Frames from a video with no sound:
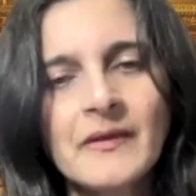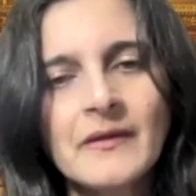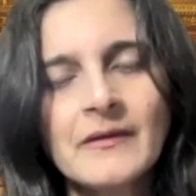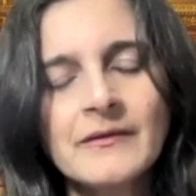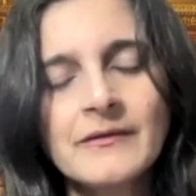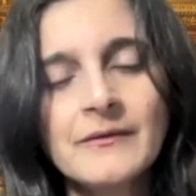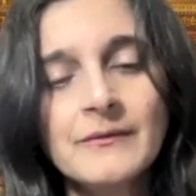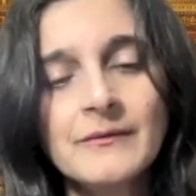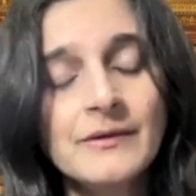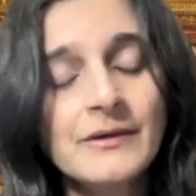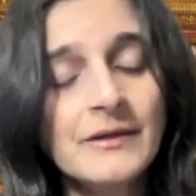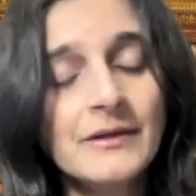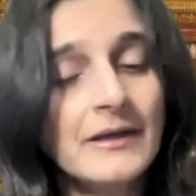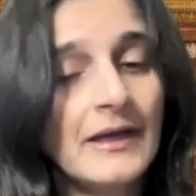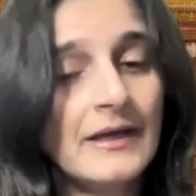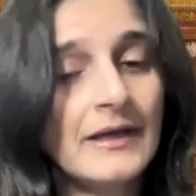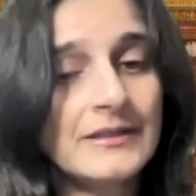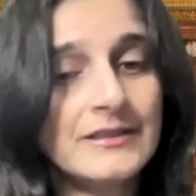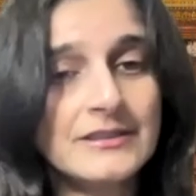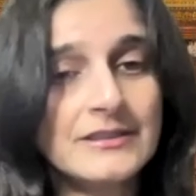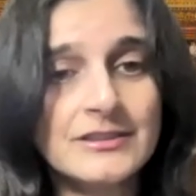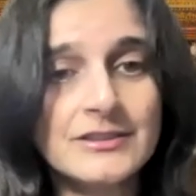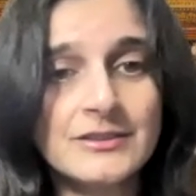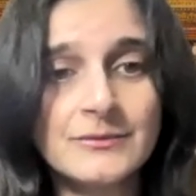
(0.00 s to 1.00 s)
You
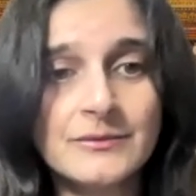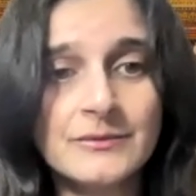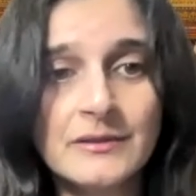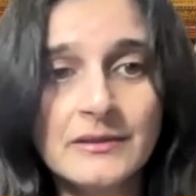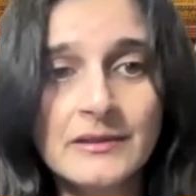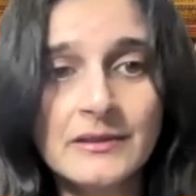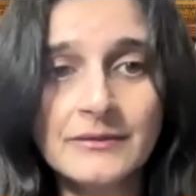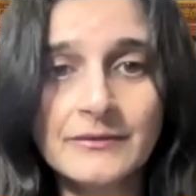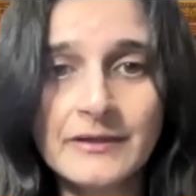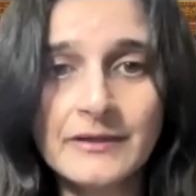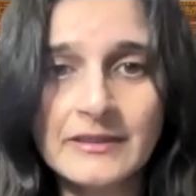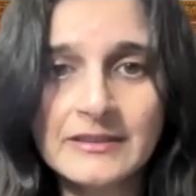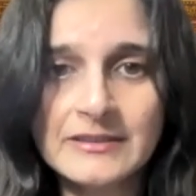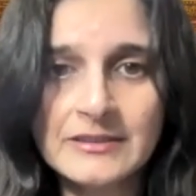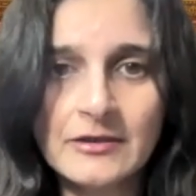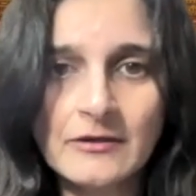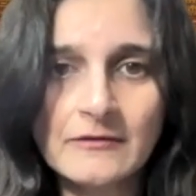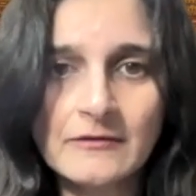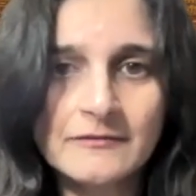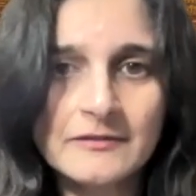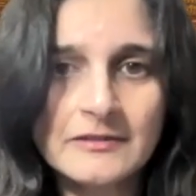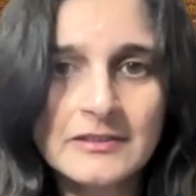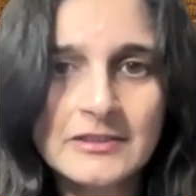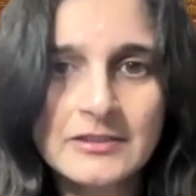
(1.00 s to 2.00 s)
connect to lyrics
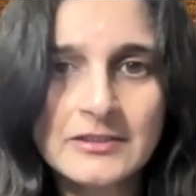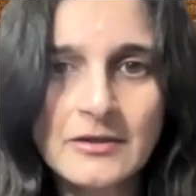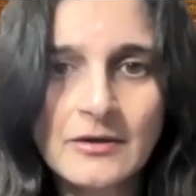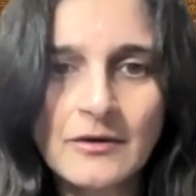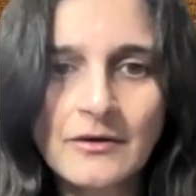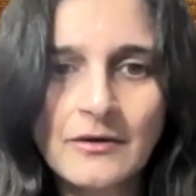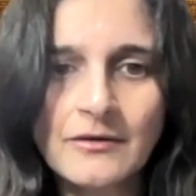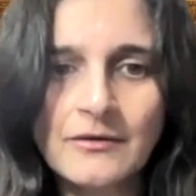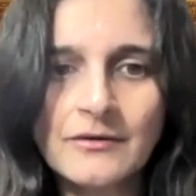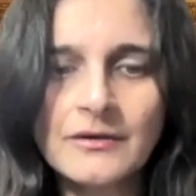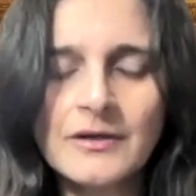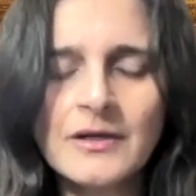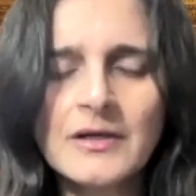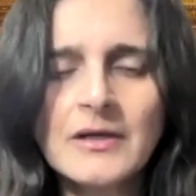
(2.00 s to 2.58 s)
of a song.